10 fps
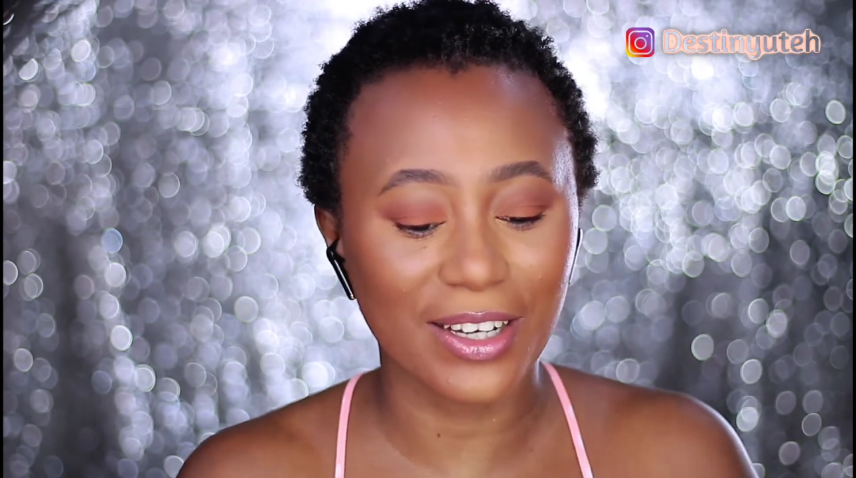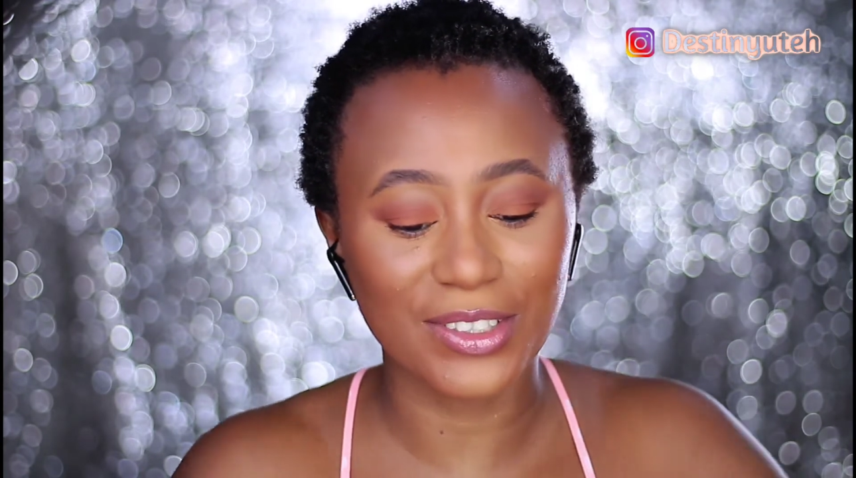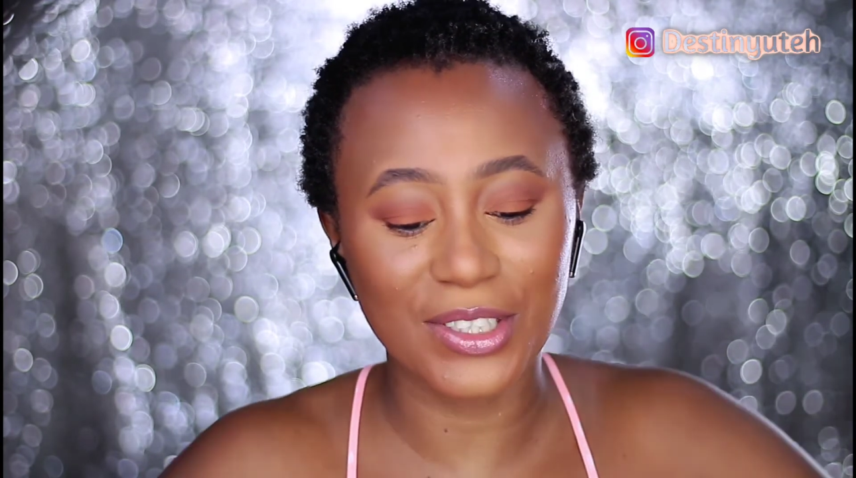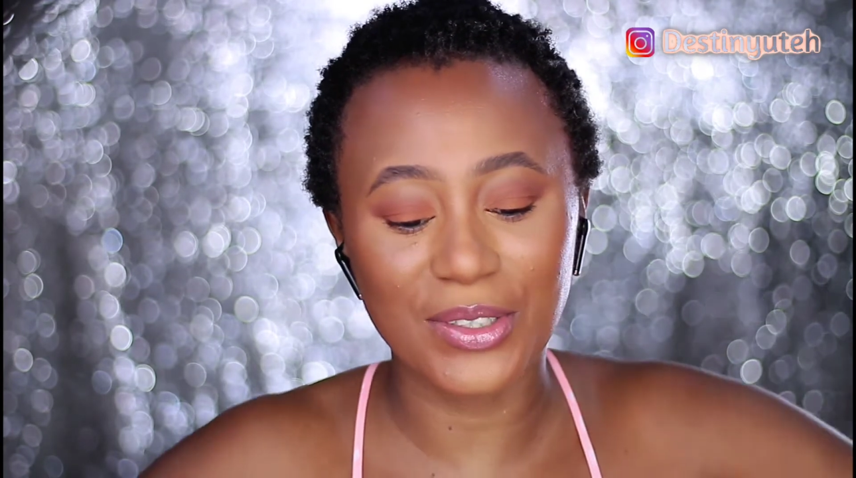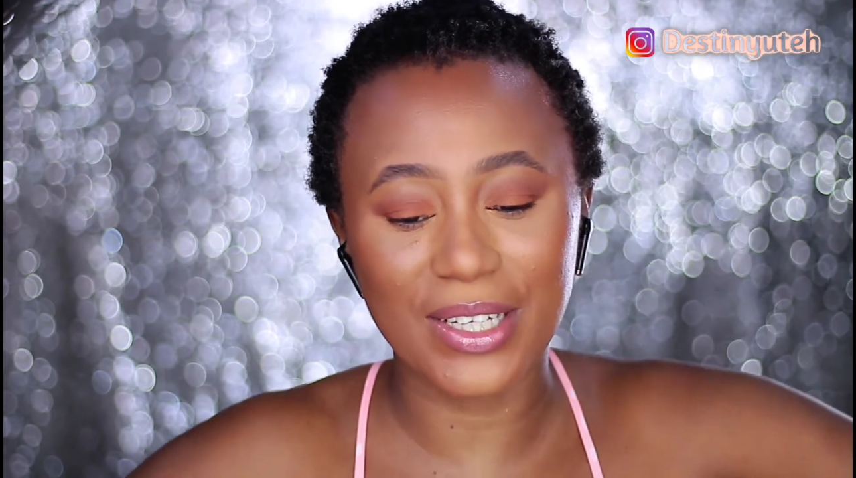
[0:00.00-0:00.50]
I'll
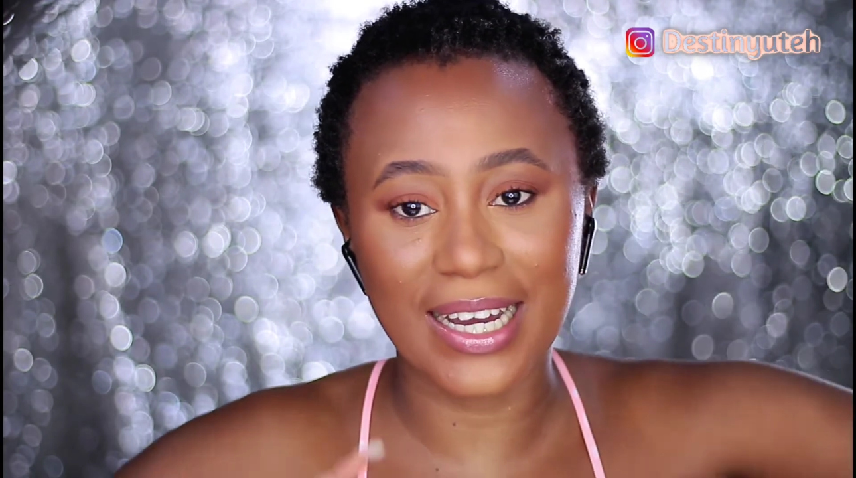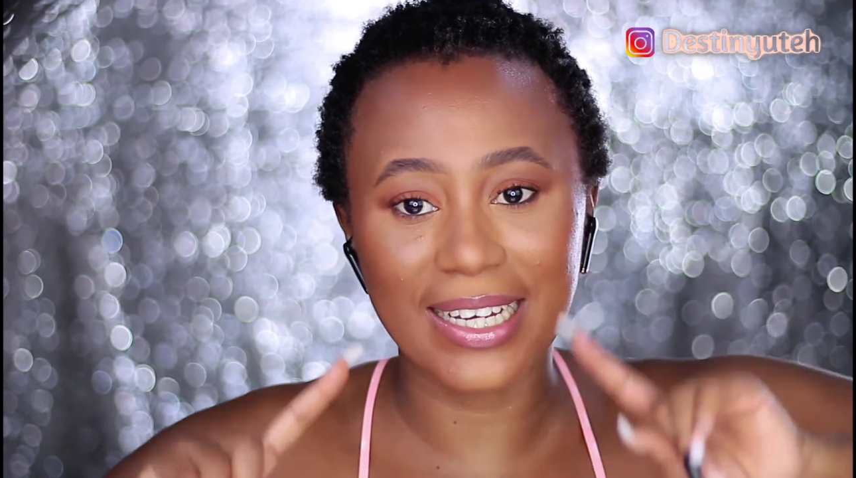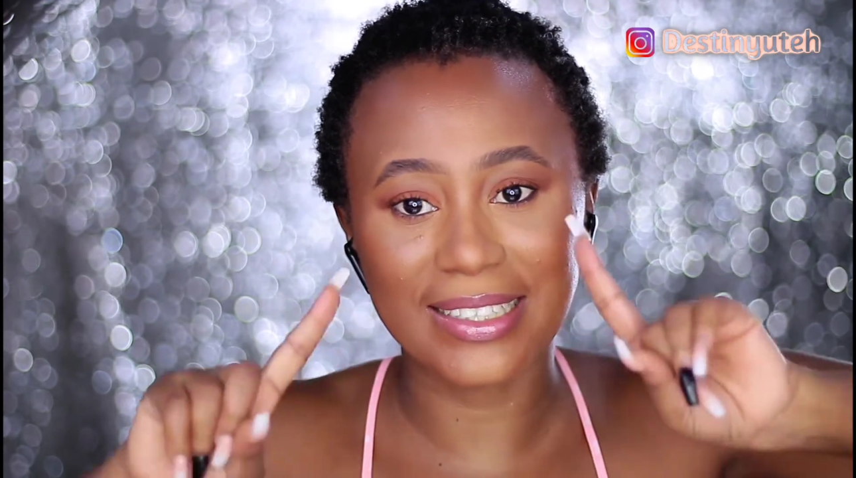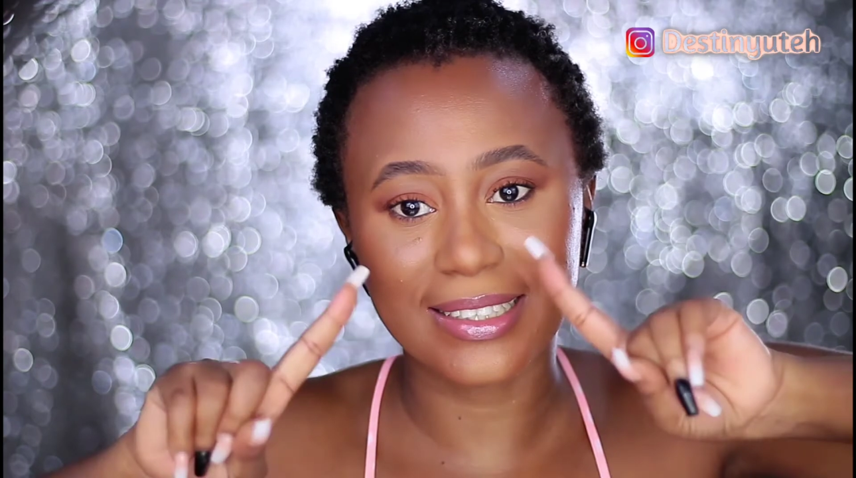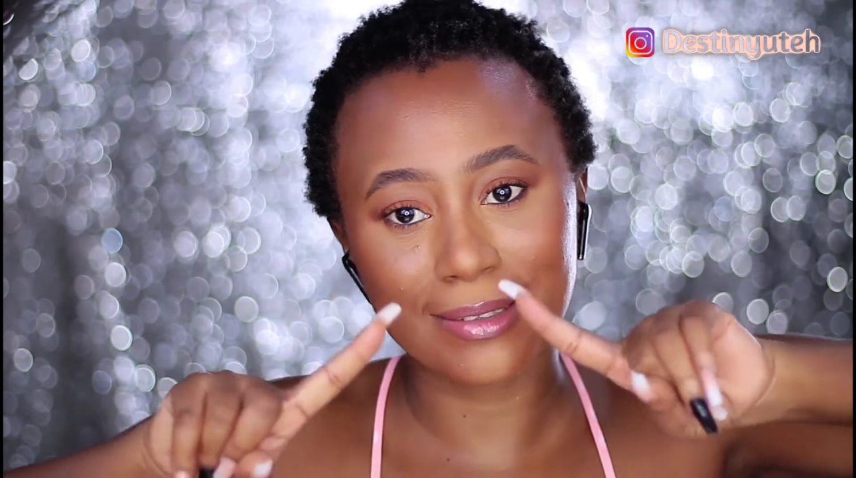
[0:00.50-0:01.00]
see you
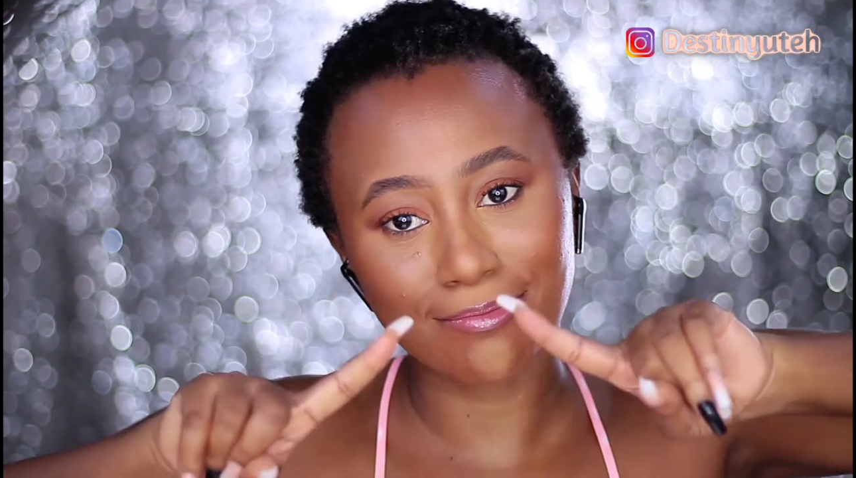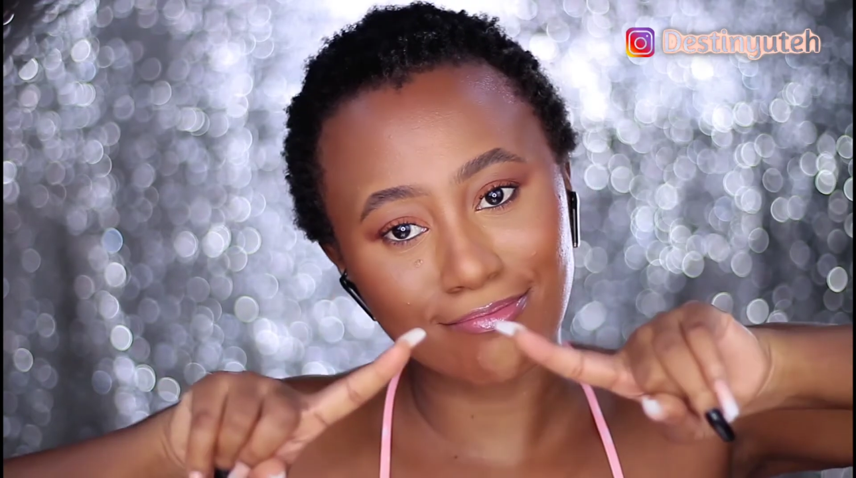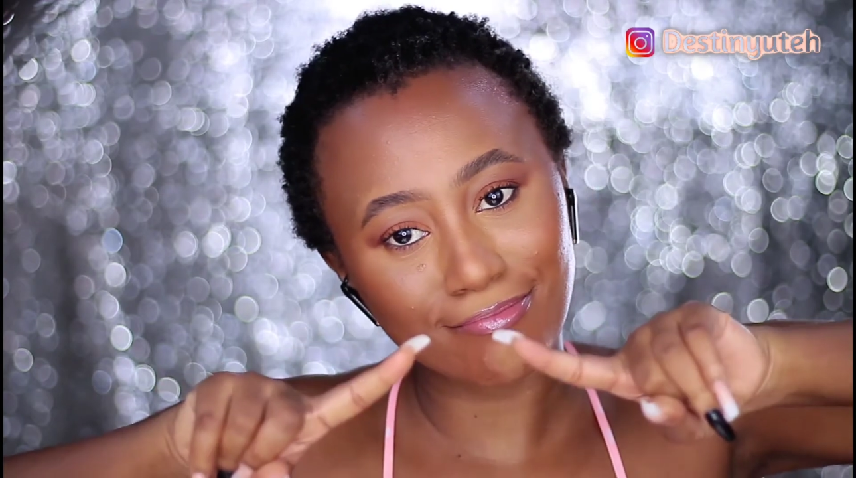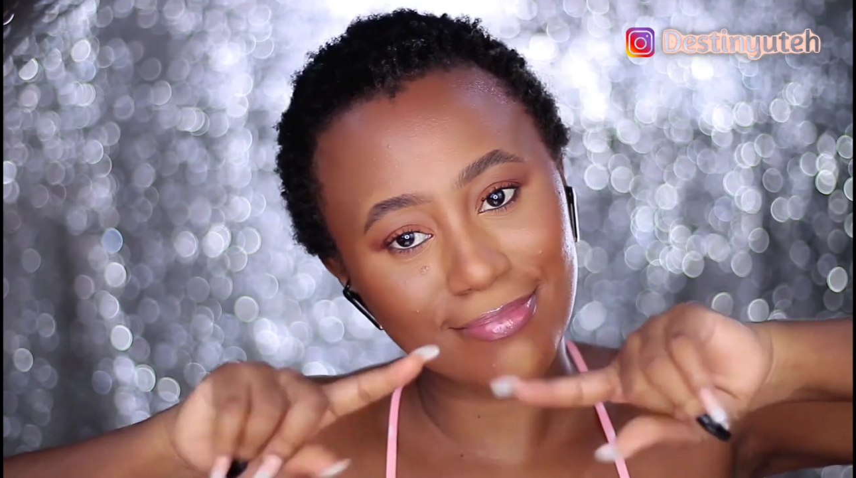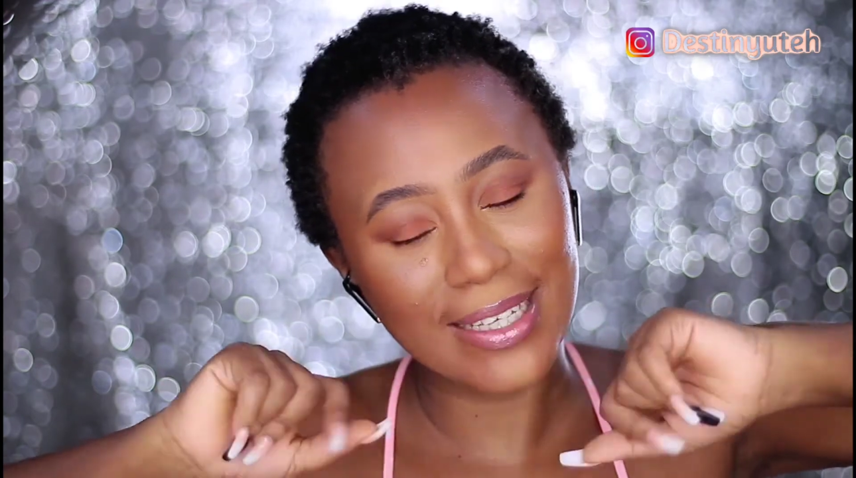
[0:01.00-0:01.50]
guys
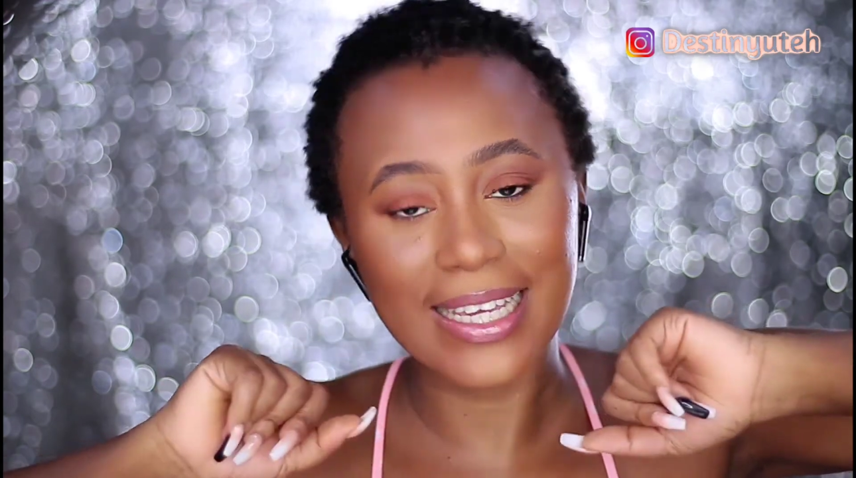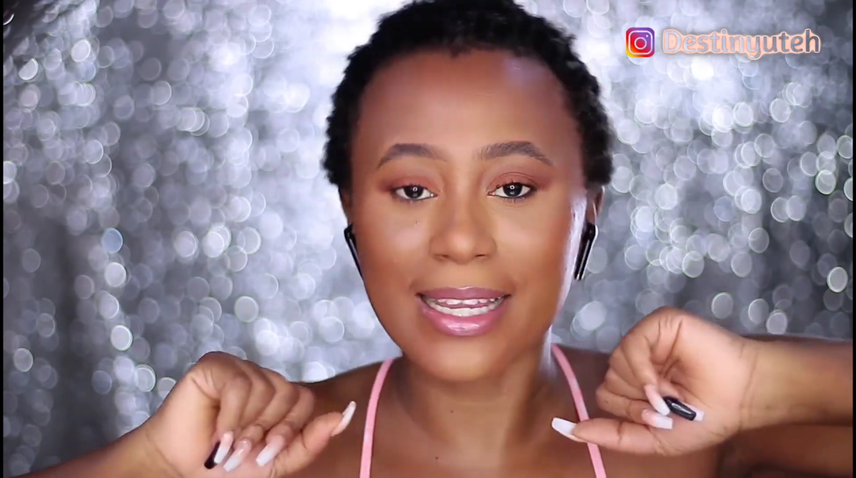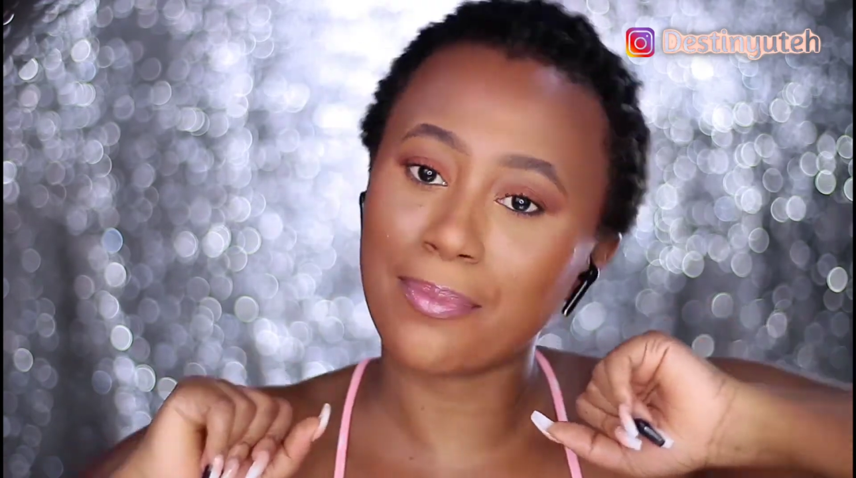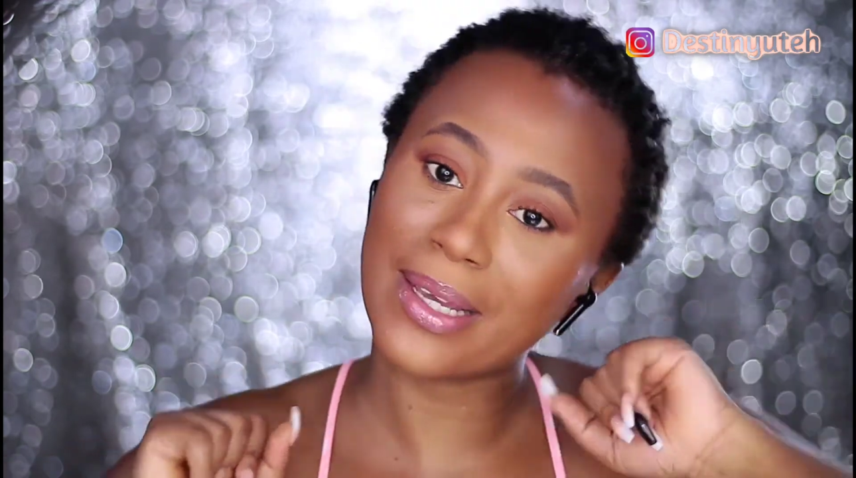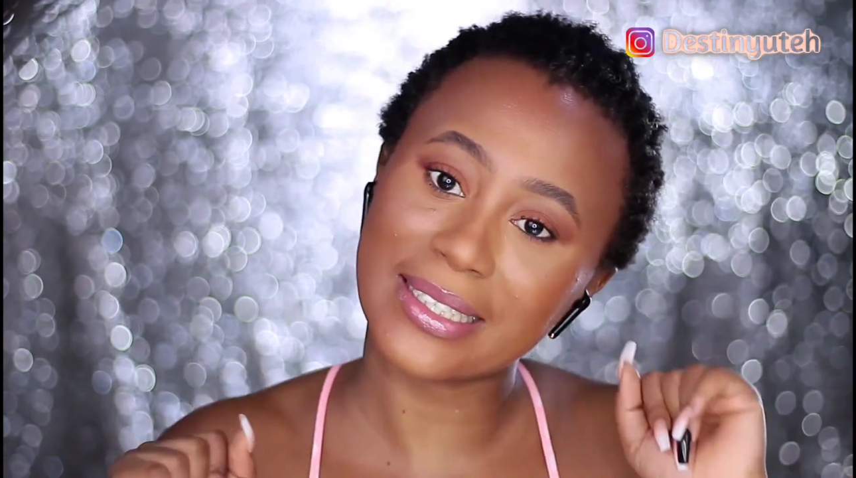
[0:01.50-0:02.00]
in
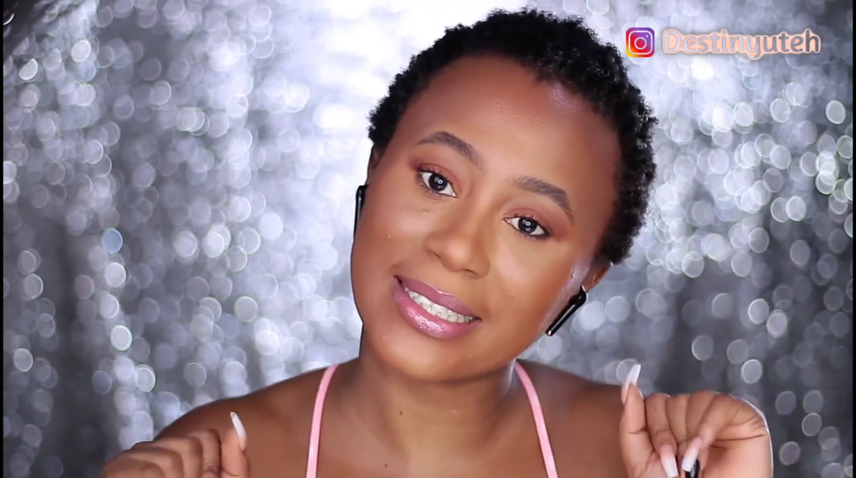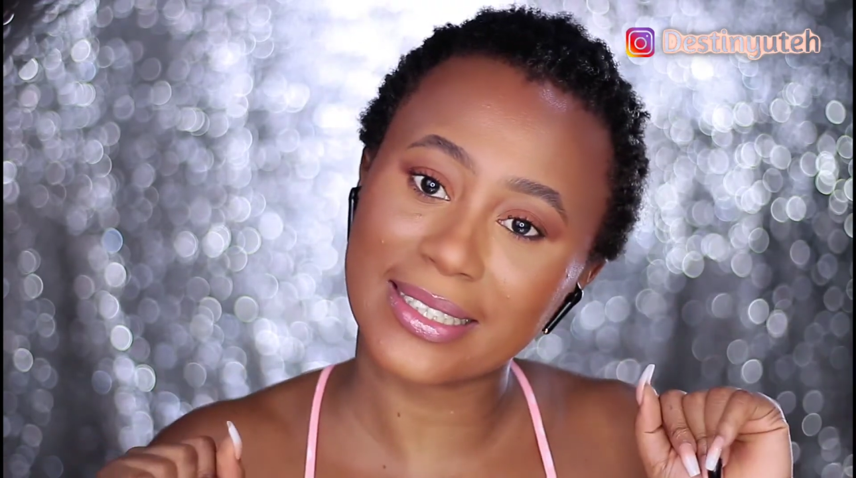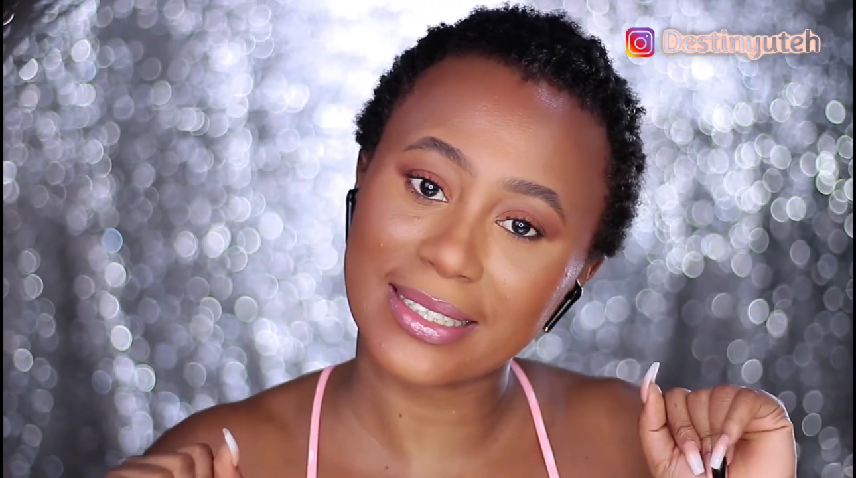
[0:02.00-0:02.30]
a bit.